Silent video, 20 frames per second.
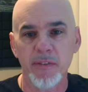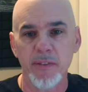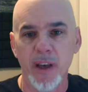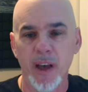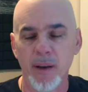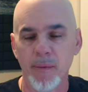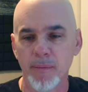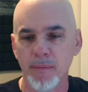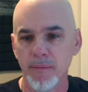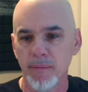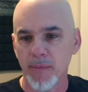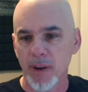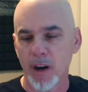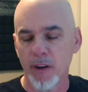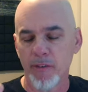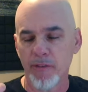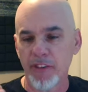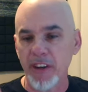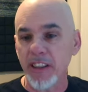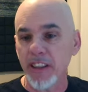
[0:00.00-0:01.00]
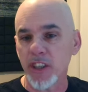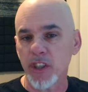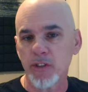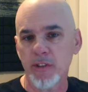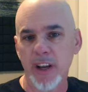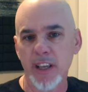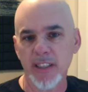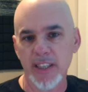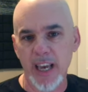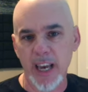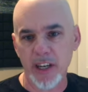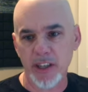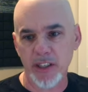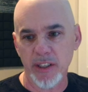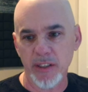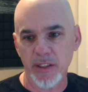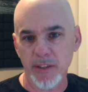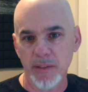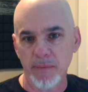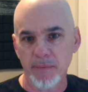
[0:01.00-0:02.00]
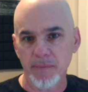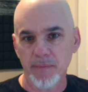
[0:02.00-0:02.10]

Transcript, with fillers: um, or feeless transactions.